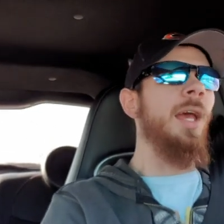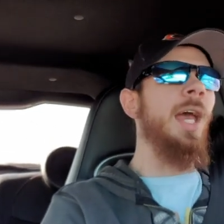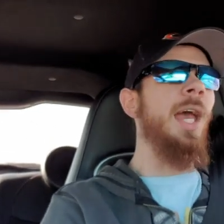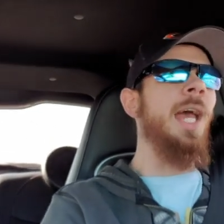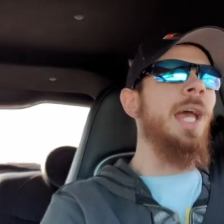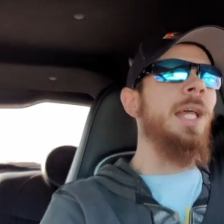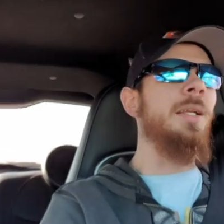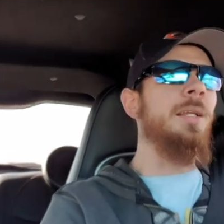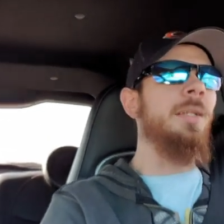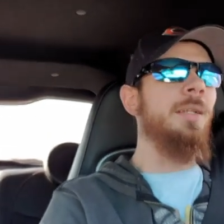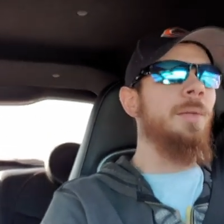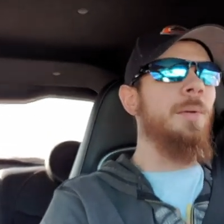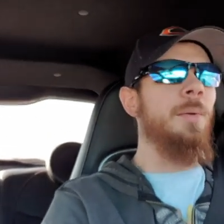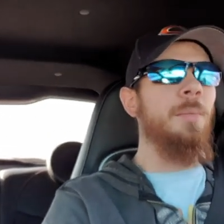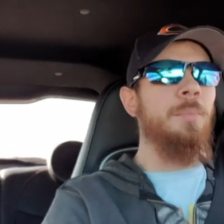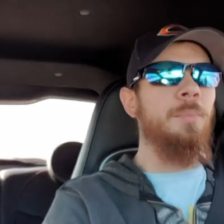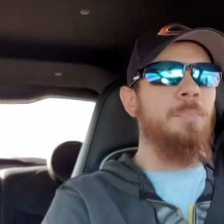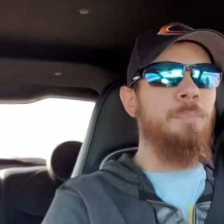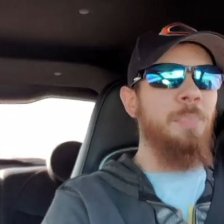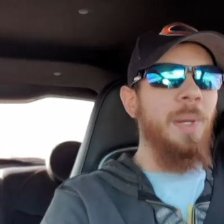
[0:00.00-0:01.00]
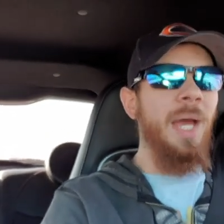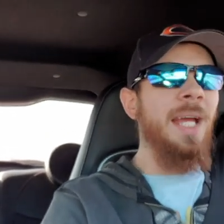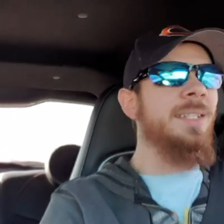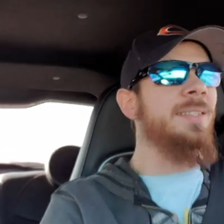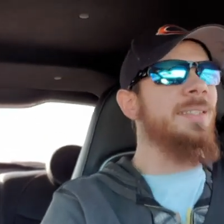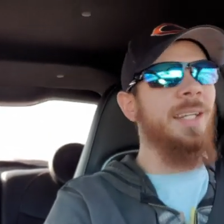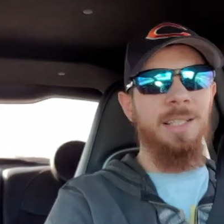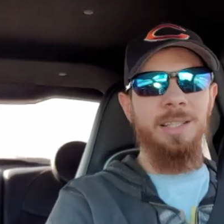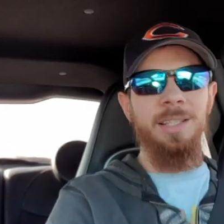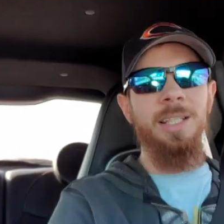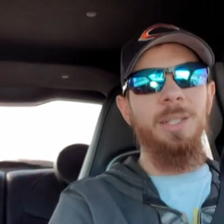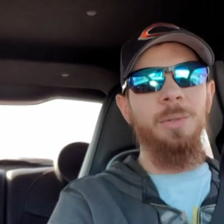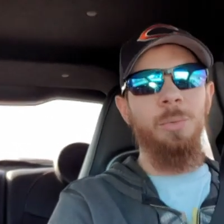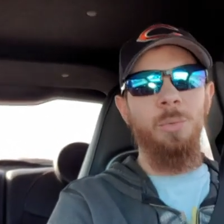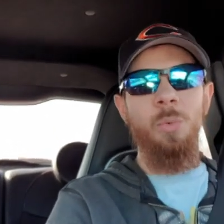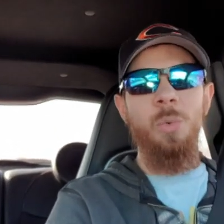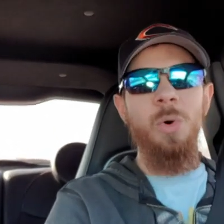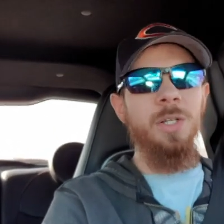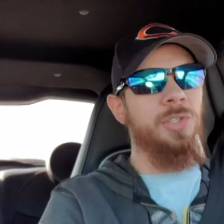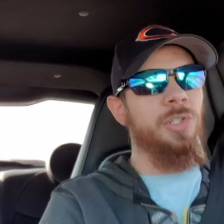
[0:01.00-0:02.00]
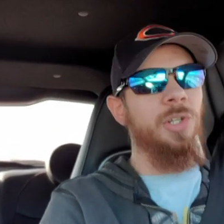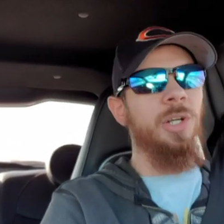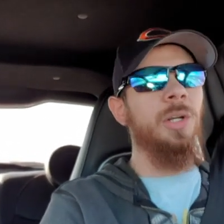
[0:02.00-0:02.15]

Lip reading: And basically, what